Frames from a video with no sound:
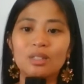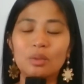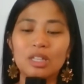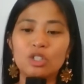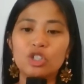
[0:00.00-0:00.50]

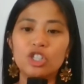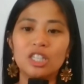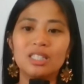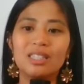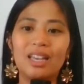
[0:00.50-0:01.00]
So that's
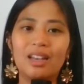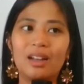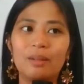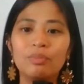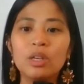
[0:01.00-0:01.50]
just like
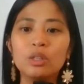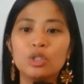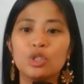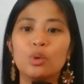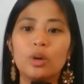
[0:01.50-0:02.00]
a
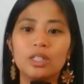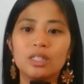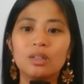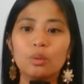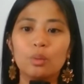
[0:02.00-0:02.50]

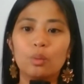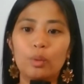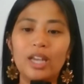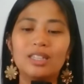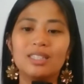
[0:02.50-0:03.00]
short
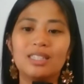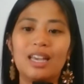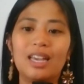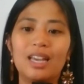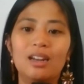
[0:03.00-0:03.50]
way to
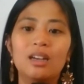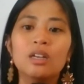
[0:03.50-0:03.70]
say it.